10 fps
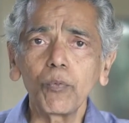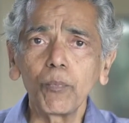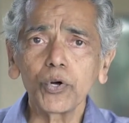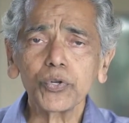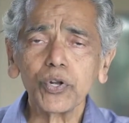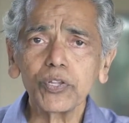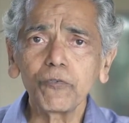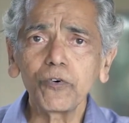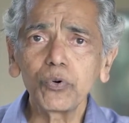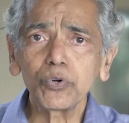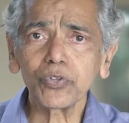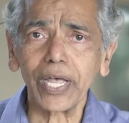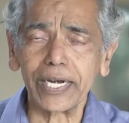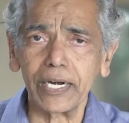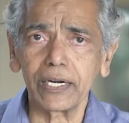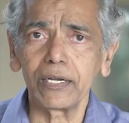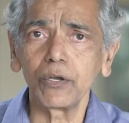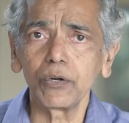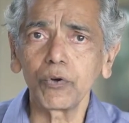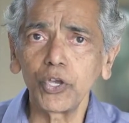Most of the foods that
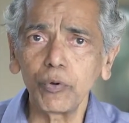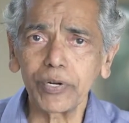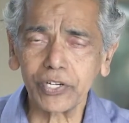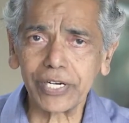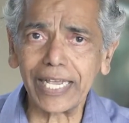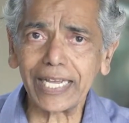humans take